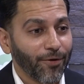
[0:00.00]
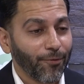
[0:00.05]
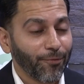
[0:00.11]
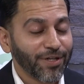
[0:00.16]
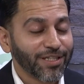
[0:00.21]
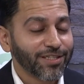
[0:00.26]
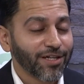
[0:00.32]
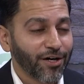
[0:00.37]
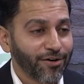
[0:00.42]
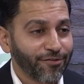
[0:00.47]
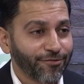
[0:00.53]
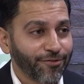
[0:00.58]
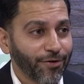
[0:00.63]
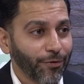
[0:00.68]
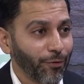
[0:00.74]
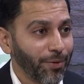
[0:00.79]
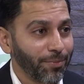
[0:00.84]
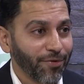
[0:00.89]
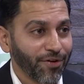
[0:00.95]
we saw her for
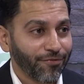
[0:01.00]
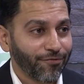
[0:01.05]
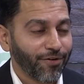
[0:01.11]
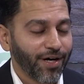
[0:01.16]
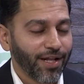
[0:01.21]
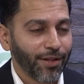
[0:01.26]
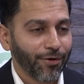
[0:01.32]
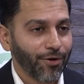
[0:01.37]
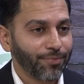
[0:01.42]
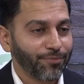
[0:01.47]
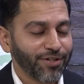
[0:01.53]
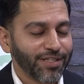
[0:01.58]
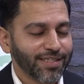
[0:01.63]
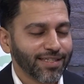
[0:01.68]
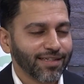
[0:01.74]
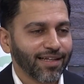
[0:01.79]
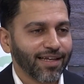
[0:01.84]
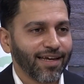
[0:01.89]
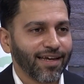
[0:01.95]
a 1-month follow-up
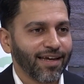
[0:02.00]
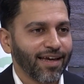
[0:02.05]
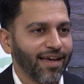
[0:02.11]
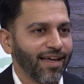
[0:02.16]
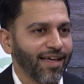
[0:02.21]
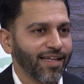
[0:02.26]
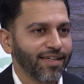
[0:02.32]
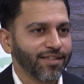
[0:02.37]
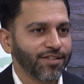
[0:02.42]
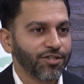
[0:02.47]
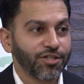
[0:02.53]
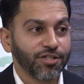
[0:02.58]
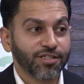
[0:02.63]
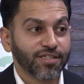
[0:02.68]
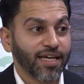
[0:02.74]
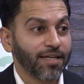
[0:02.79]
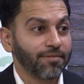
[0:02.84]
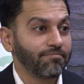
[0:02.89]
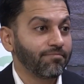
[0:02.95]
recently, and she
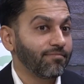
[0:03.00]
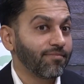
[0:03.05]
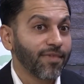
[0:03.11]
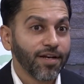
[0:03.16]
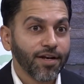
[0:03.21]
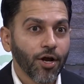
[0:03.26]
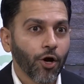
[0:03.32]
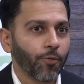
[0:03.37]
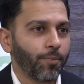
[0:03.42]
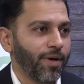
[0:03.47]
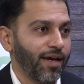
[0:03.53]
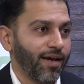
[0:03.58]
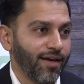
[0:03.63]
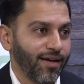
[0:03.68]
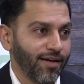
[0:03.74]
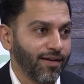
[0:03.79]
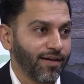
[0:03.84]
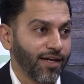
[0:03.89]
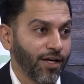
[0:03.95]
said no pain.